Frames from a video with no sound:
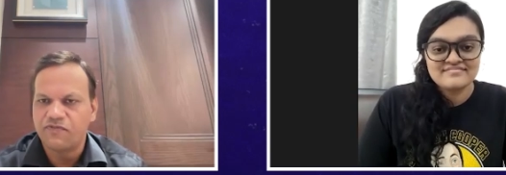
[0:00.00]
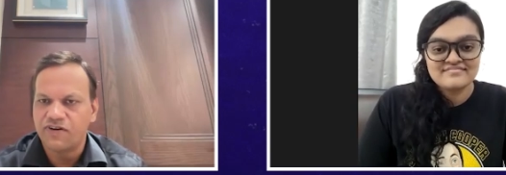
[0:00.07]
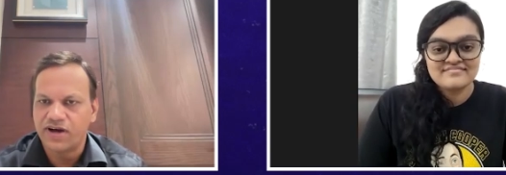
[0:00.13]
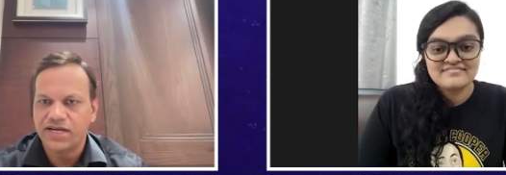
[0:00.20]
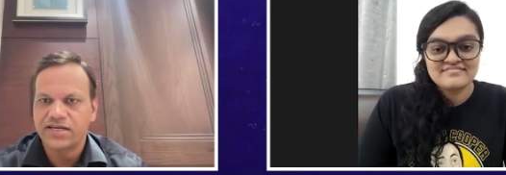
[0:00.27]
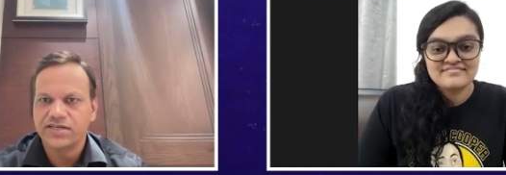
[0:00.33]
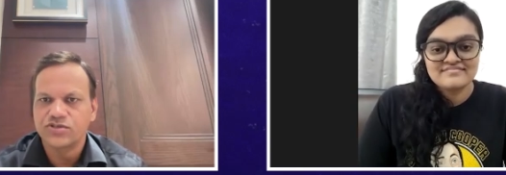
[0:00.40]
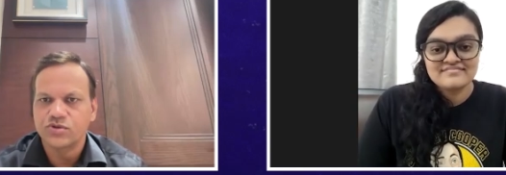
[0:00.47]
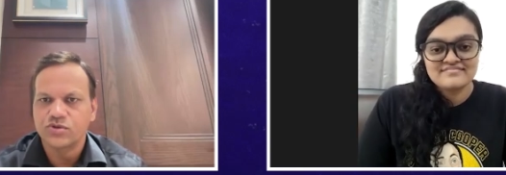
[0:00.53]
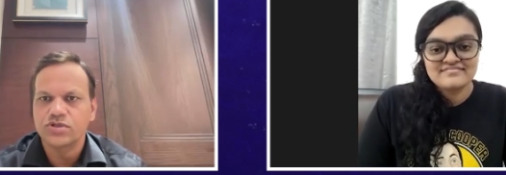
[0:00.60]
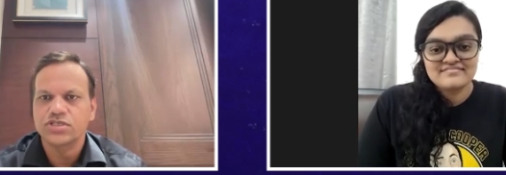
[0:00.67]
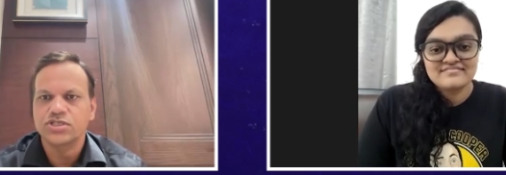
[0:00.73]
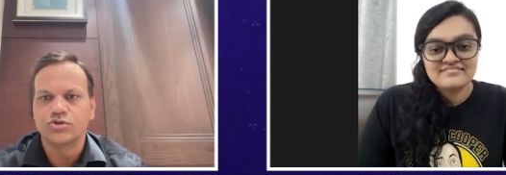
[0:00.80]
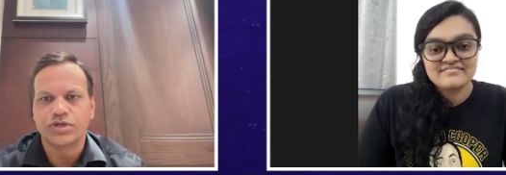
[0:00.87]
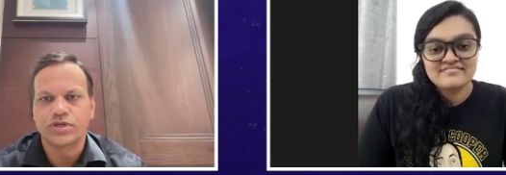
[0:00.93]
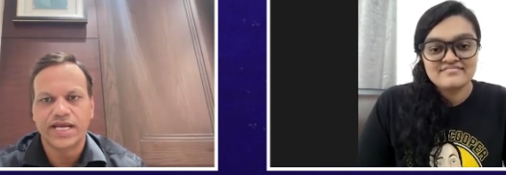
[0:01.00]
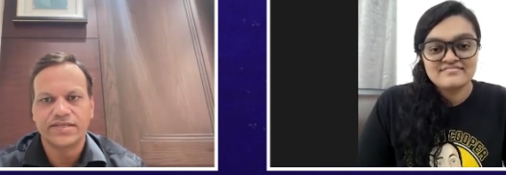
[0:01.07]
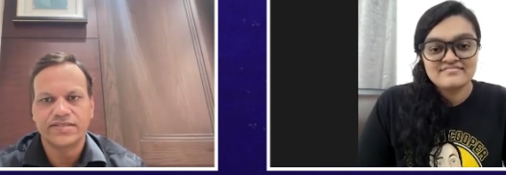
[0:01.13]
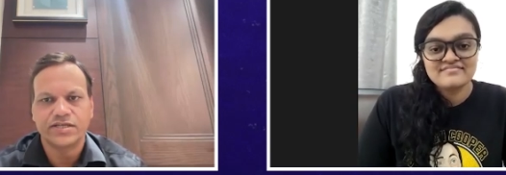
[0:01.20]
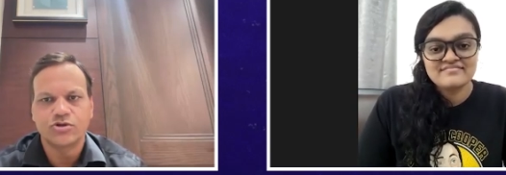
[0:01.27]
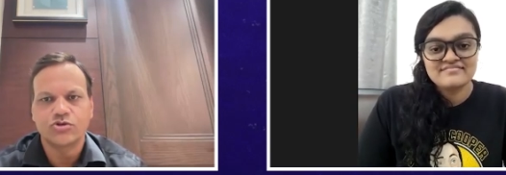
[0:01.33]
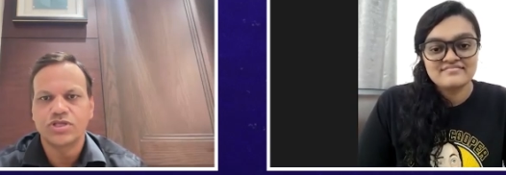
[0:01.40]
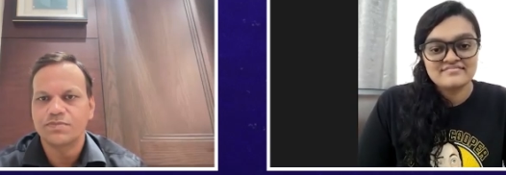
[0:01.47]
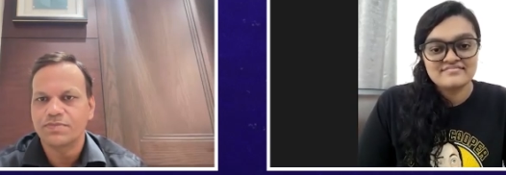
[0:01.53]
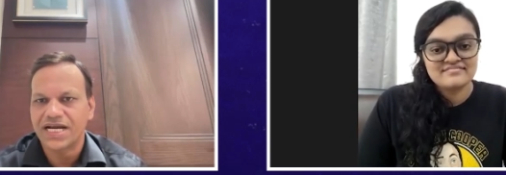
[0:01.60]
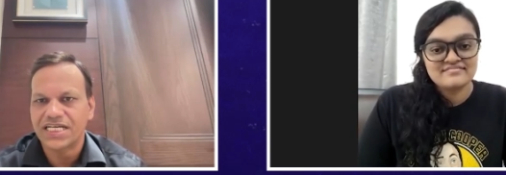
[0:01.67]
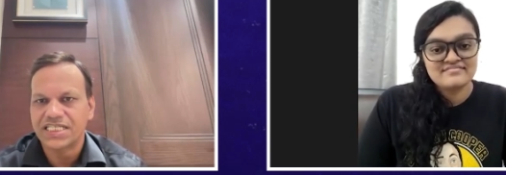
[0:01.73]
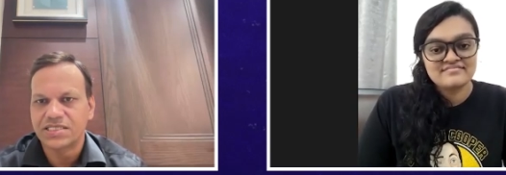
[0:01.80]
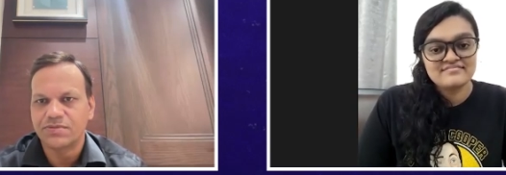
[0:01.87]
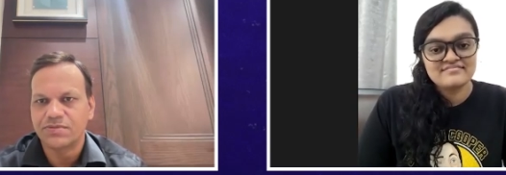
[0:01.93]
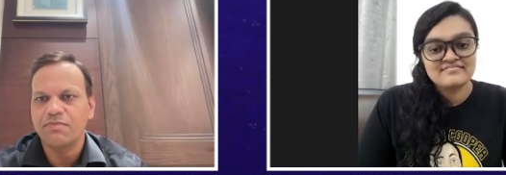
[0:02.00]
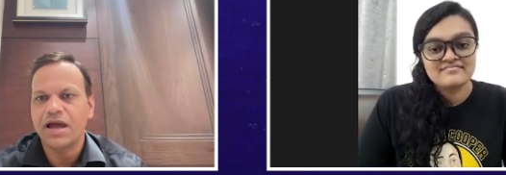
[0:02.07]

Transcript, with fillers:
Speaker 1: one resource, utilize it to the maximum,